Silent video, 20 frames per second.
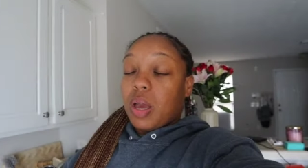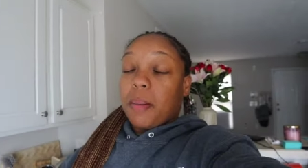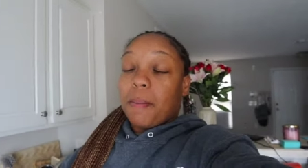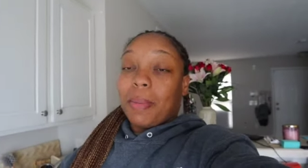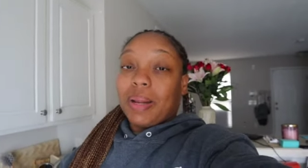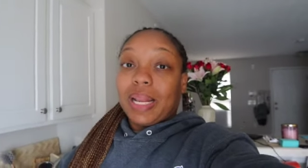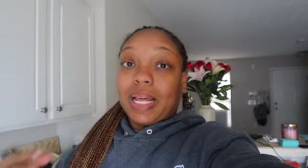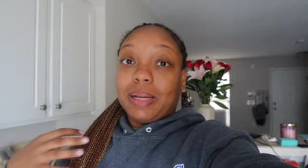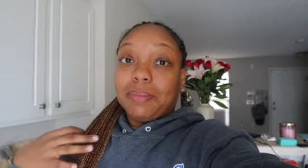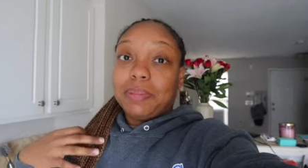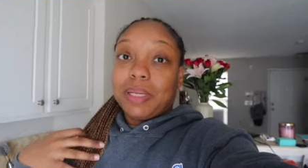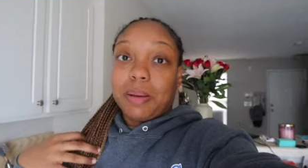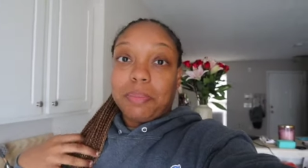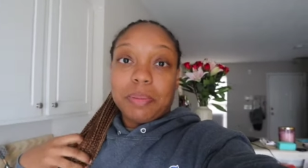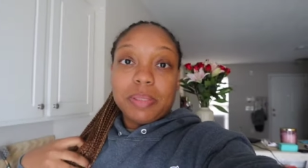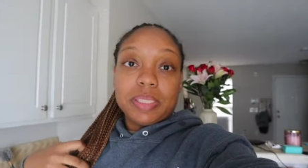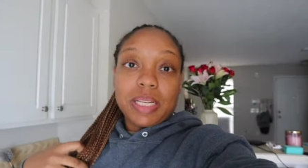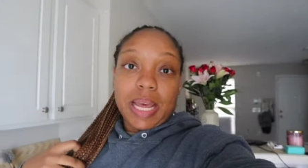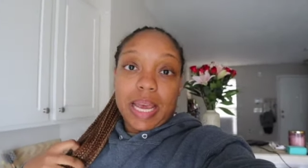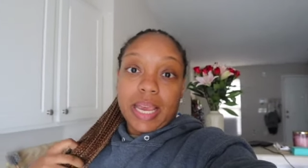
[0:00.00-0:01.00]
My laptop
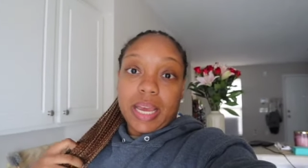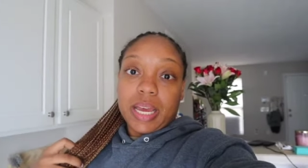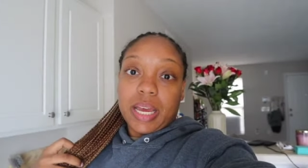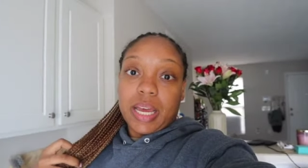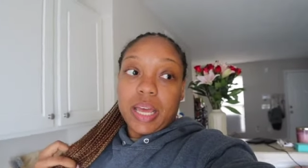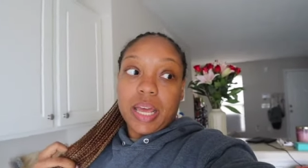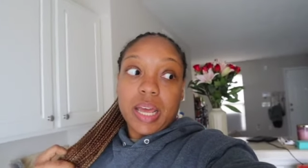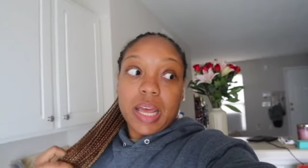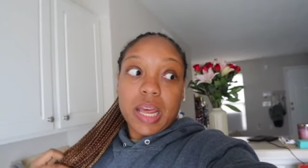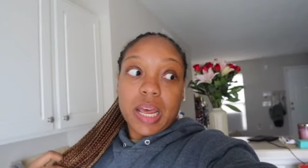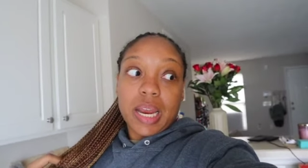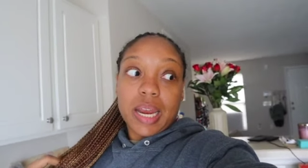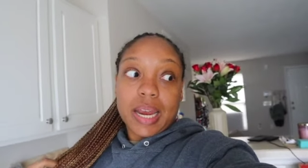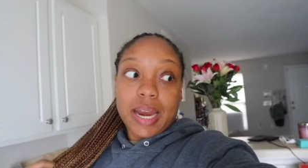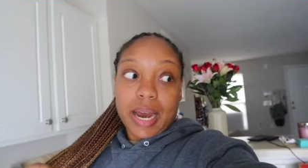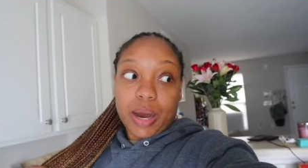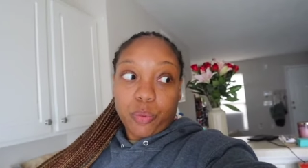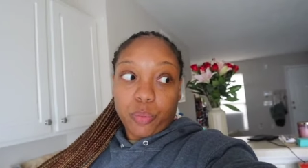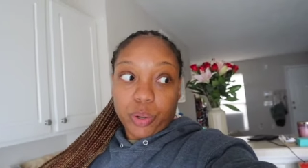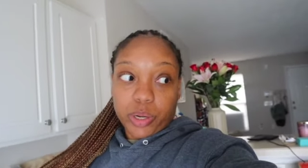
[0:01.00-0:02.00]
is like
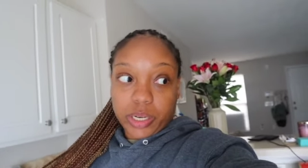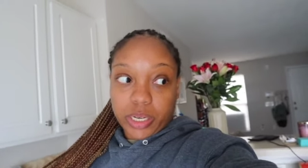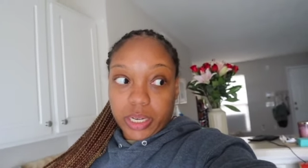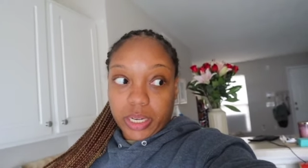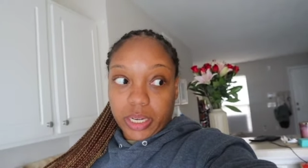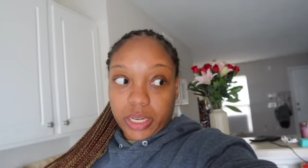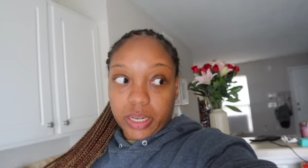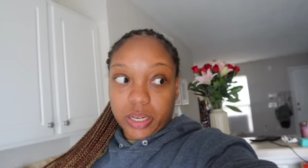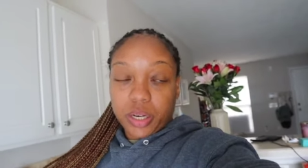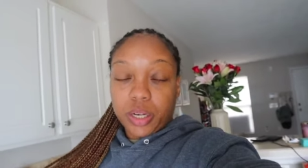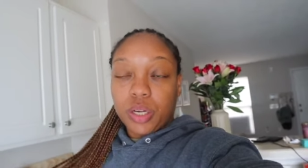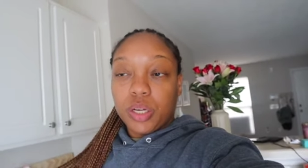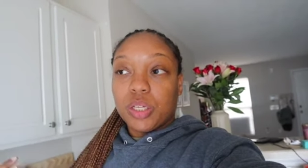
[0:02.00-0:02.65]
not working.